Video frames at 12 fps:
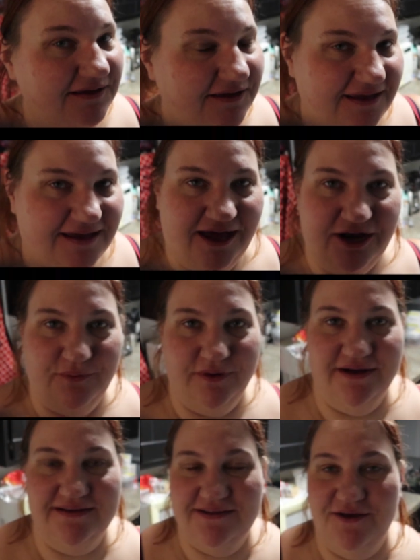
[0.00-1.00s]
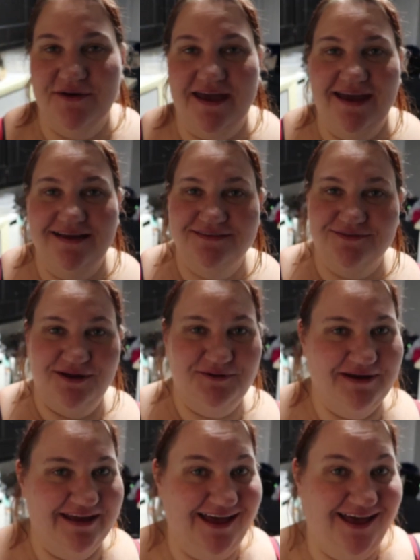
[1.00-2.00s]
It kind of works. Okay, so
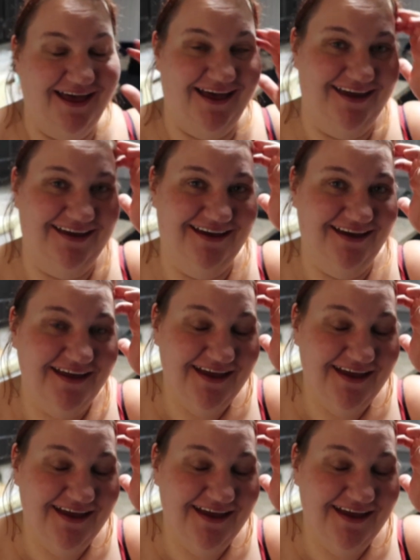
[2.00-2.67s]
anyway, hi.